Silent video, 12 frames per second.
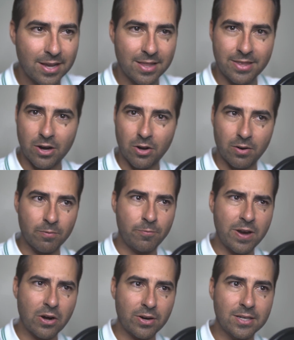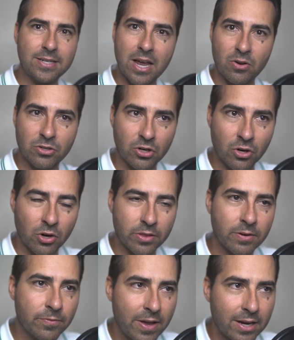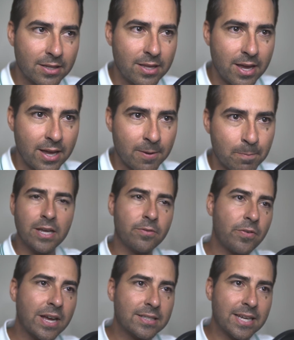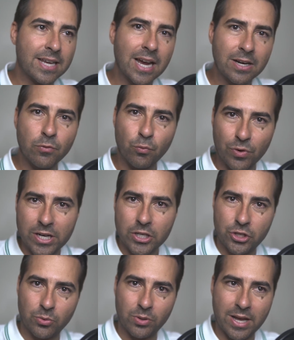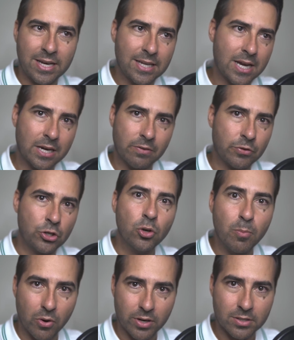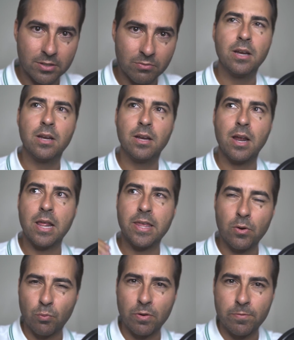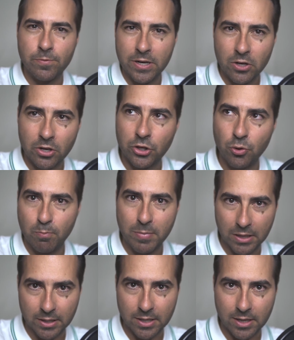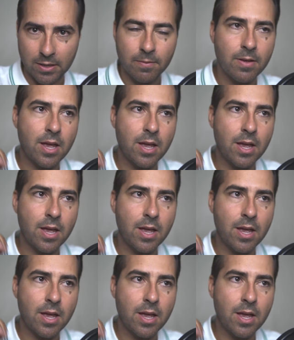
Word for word: They're very down to earth. In fact, they in fact they kind of ridicule any kind of hubris. They revere humility.